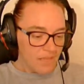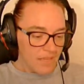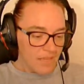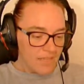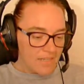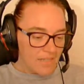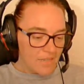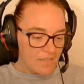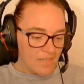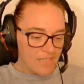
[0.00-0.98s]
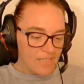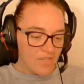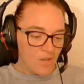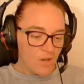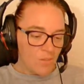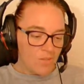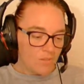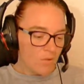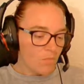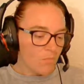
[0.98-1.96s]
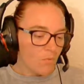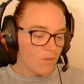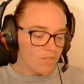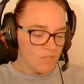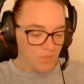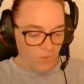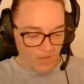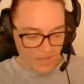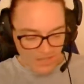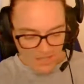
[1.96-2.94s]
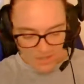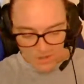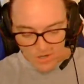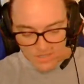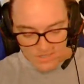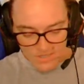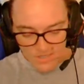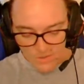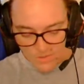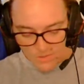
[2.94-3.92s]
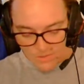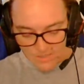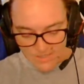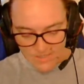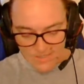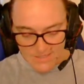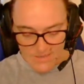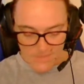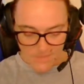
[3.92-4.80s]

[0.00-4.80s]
Anne came dancing home in the purple winter twilight across the snowy places.